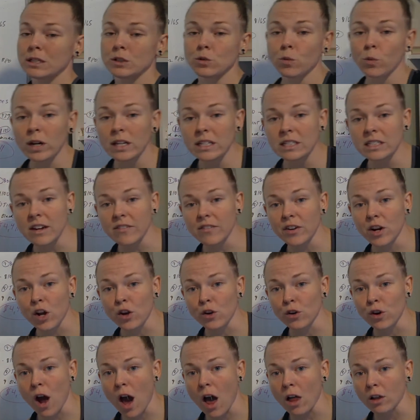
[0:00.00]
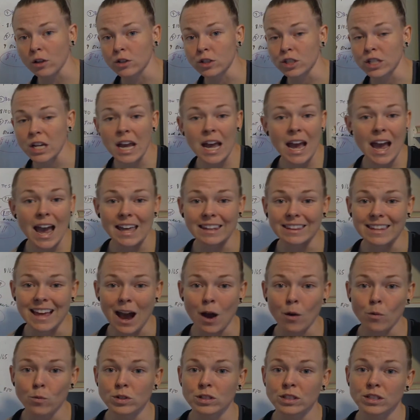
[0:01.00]
$2,700, and
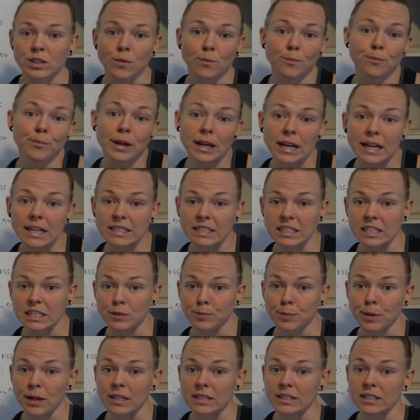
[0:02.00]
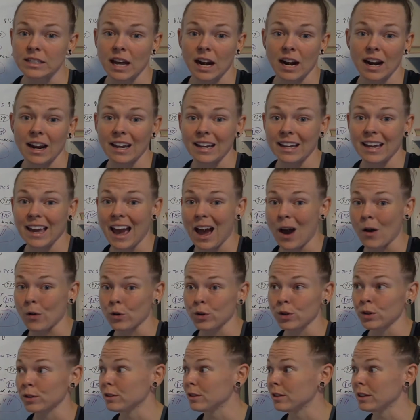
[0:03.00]
that was the biggest expense that I
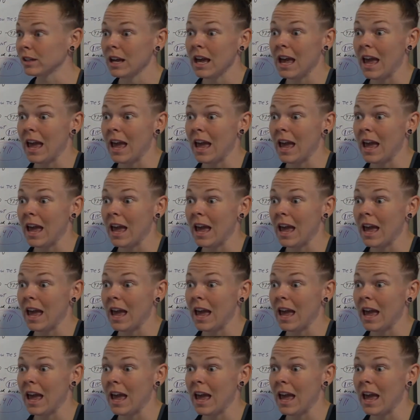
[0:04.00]
encountered,